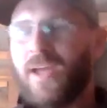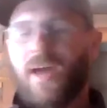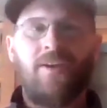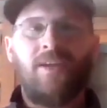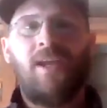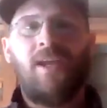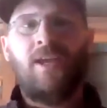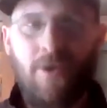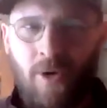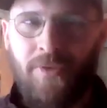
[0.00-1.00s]
going to calculate
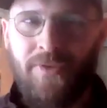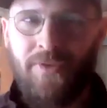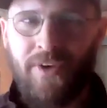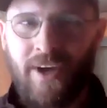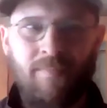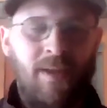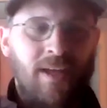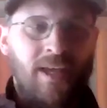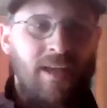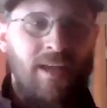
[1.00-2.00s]
a year whole time,
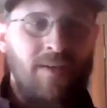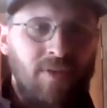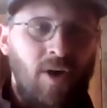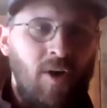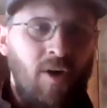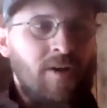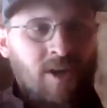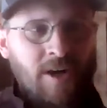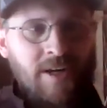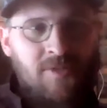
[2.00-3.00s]
even though our
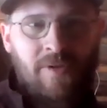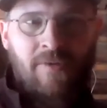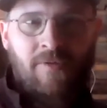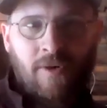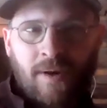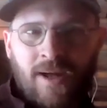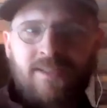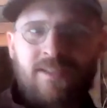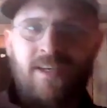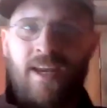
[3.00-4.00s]
target is 3 or 4
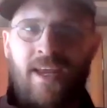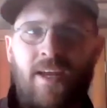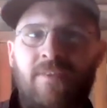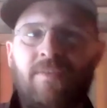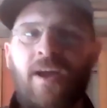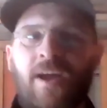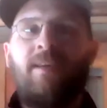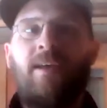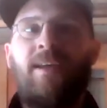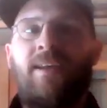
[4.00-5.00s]
months, and I could have
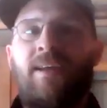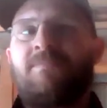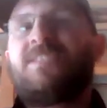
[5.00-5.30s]
calculated at